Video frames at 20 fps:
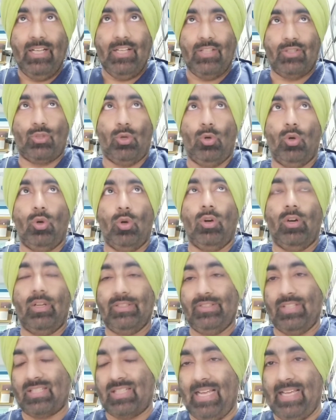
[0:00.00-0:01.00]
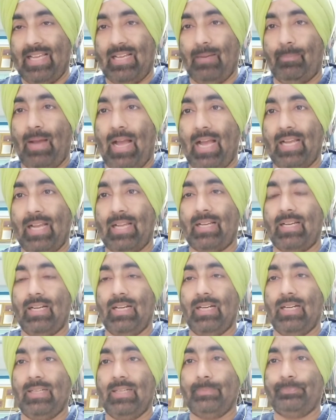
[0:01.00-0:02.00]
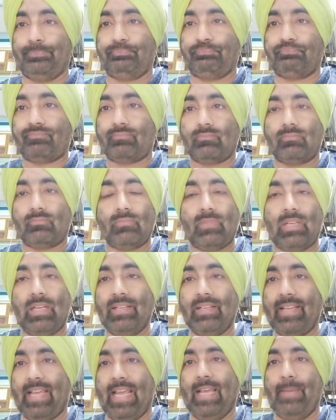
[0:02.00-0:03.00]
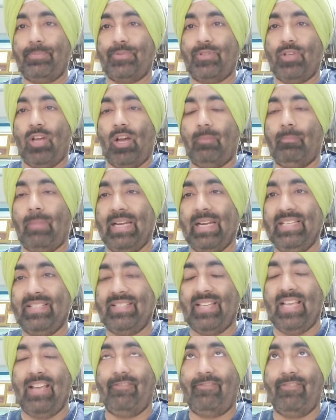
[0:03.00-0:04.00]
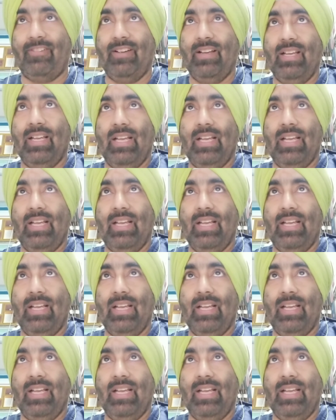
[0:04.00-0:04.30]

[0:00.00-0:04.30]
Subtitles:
So just like a bank keeps your money safe,